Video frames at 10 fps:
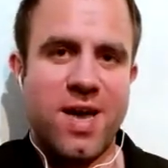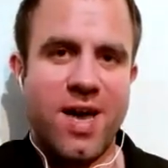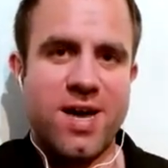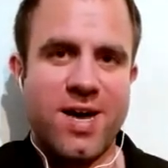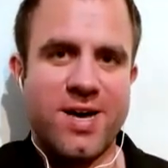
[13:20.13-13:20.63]

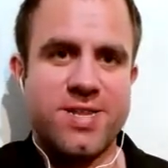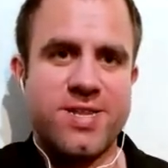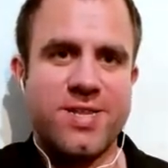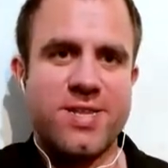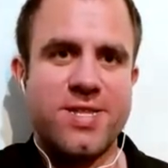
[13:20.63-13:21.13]

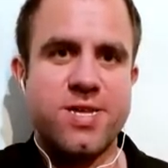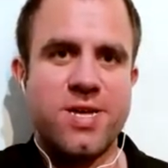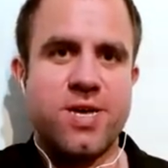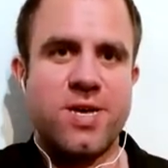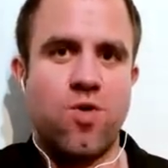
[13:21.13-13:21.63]
And
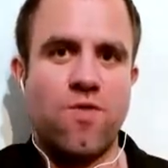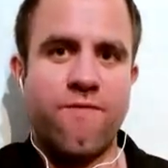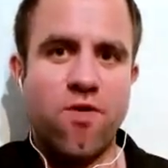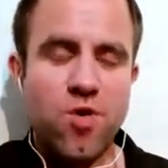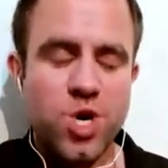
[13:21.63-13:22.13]

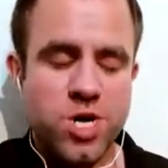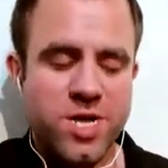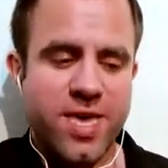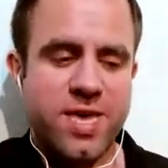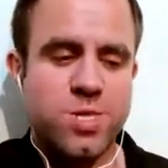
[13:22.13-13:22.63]

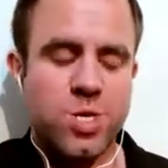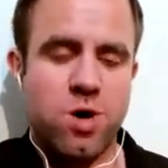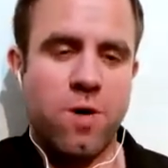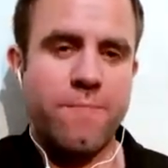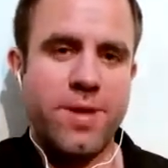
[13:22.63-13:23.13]
unfortunately, it's a
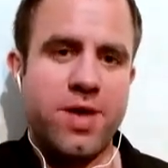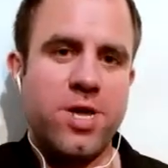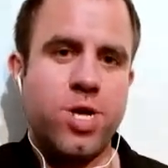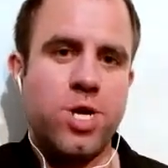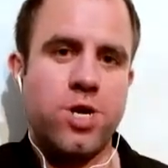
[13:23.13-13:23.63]

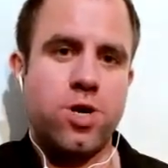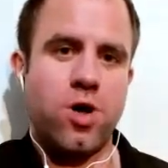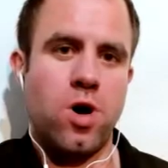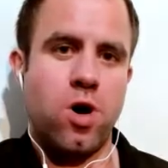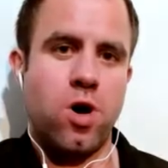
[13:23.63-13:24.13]
combination
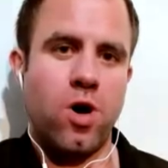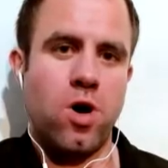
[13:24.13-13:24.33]
of